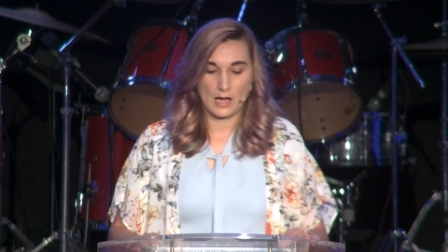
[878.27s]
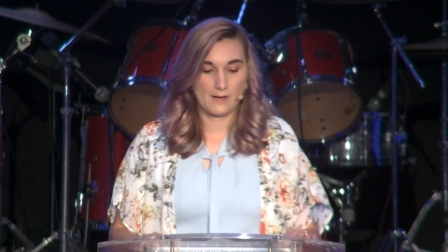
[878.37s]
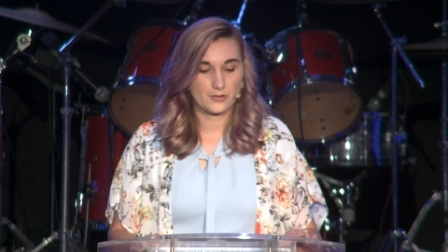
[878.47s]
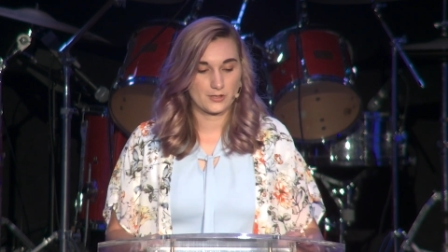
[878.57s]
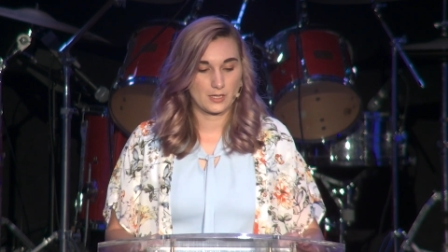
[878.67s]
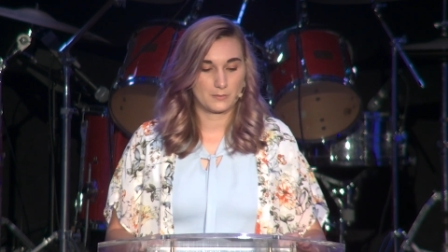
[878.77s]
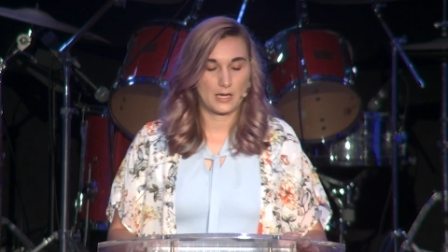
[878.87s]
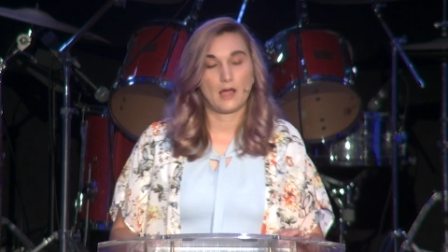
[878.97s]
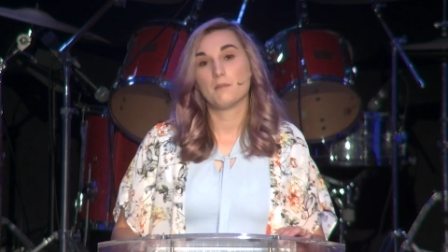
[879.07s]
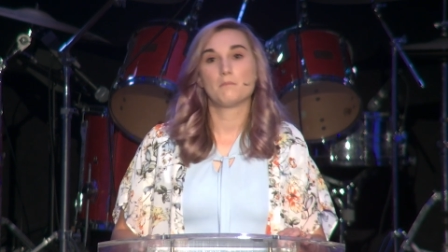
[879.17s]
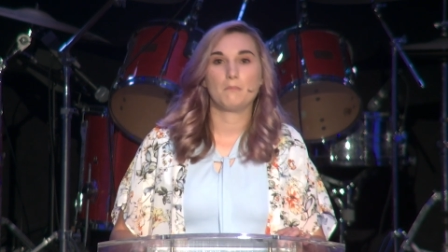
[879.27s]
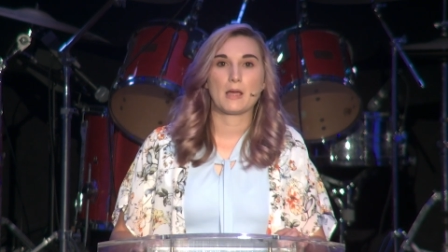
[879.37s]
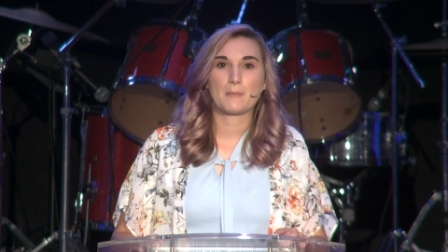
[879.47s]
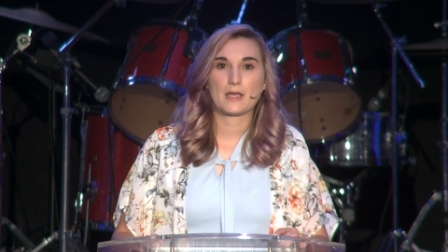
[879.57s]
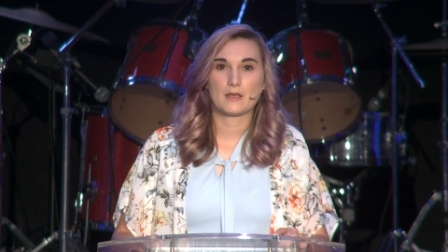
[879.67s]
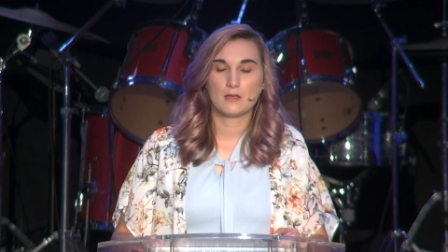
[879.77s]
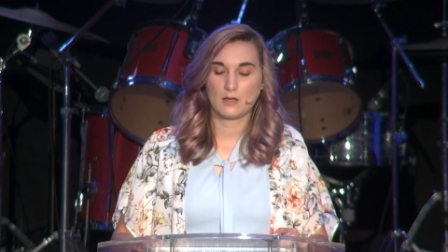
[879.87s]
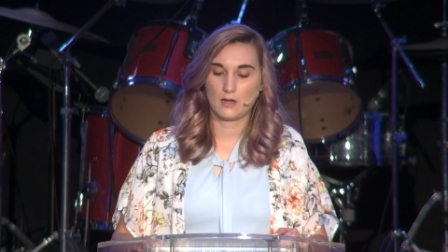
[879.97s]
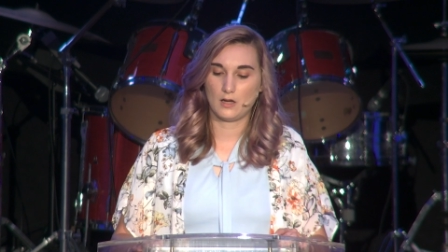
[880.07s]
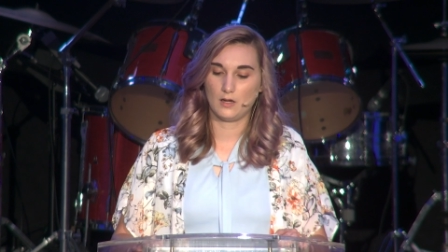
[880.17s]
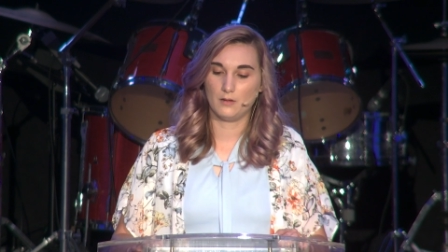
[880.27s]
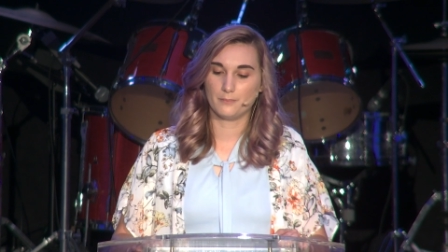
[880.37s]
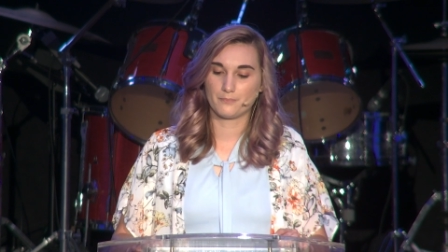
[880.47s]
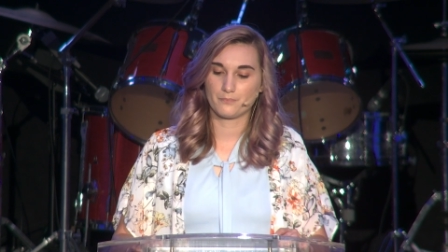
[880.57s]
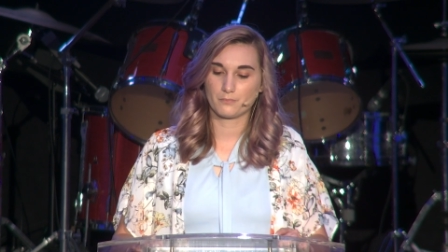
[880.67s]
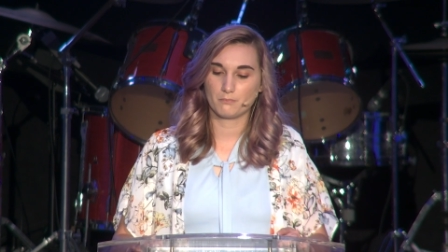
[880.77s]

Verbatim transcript: After some time, my um,